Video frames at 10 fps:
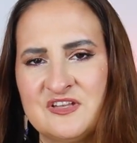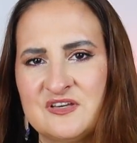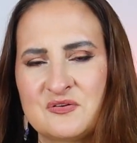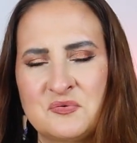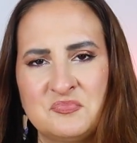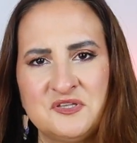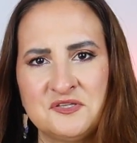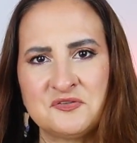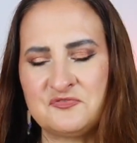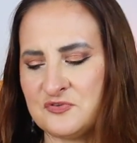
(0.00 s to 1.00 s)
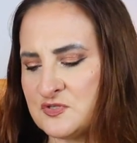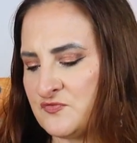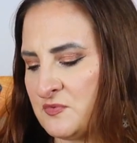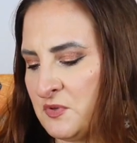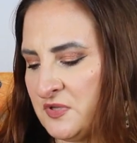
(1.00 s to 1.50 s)
like I got completely confused
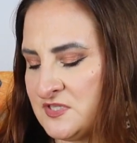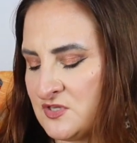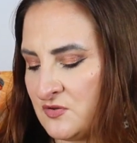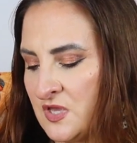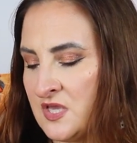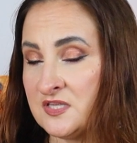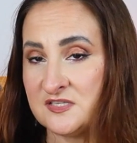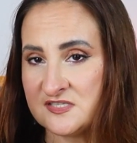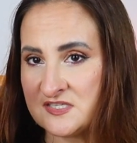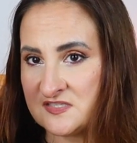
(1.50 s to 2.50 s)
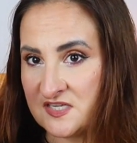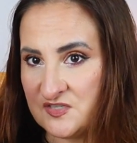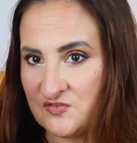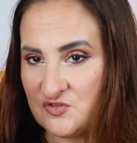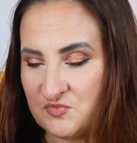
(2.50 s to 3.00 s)
for a moment. So this is
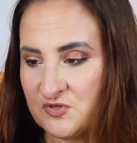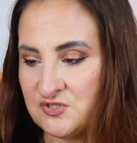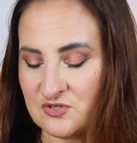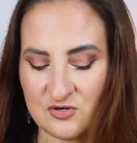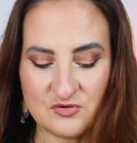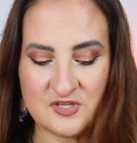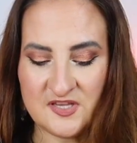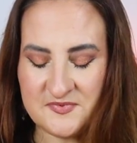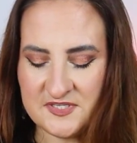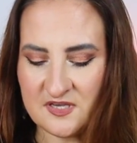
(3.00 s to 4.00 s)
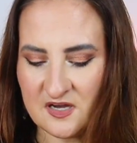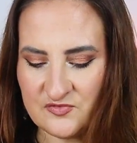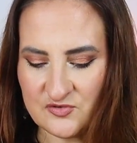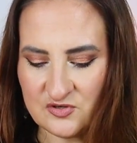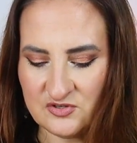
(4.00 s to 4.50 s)
Teddy 2.0. The lipstick
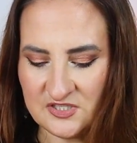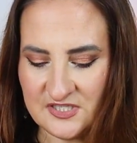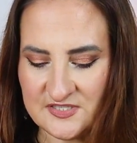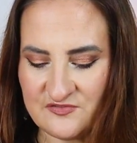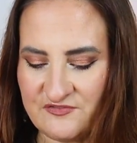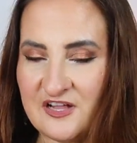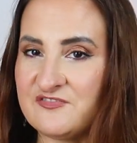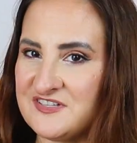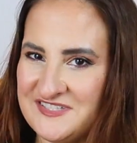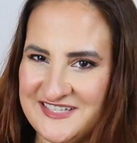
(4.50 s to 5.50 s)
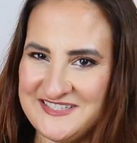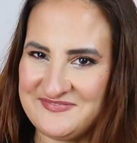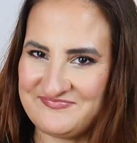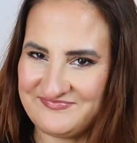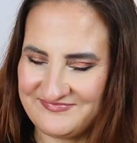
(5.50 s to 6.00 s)
I've got is Velvet Teddy.
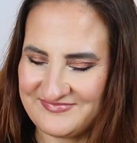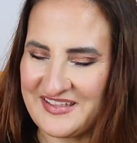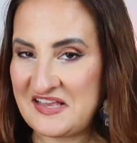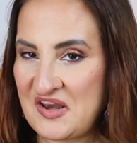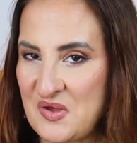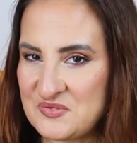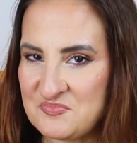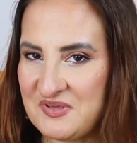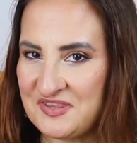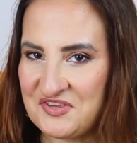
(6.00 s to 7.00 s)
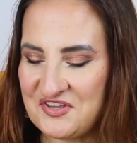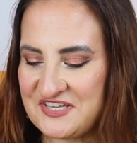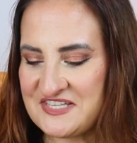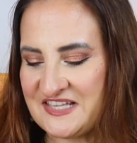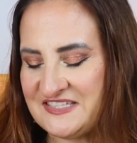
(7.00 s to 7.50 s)
Close, but not
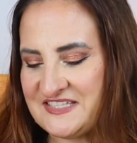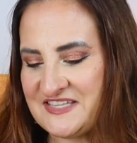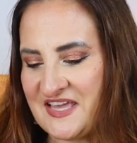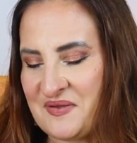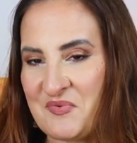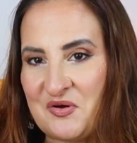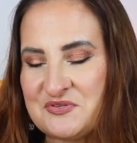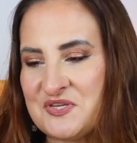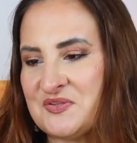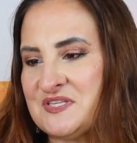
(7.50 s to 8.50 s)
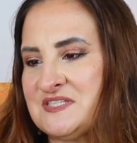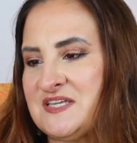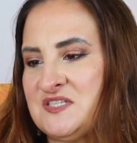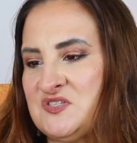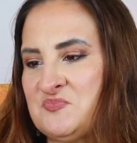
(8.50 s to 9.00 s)
exactly the same. Also, this
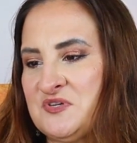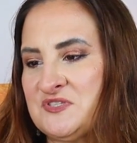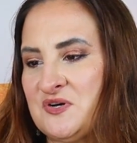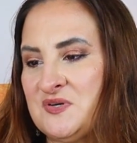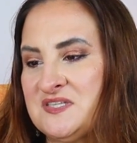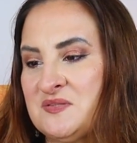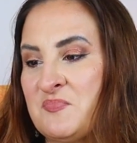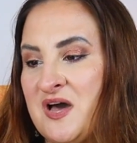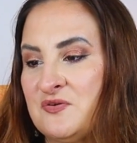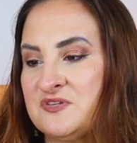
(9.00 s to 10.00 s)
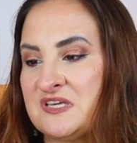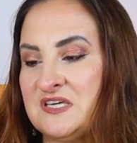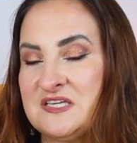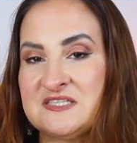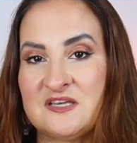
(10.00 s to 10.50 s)
Teddy 2.0 is in Powder
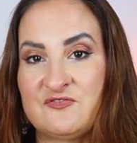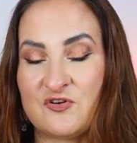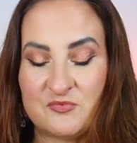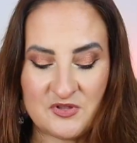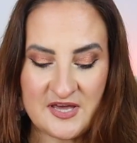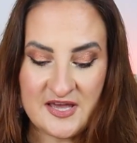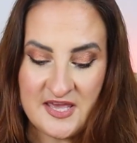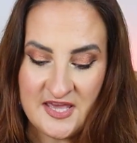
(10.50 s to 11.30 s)
Kiss formula,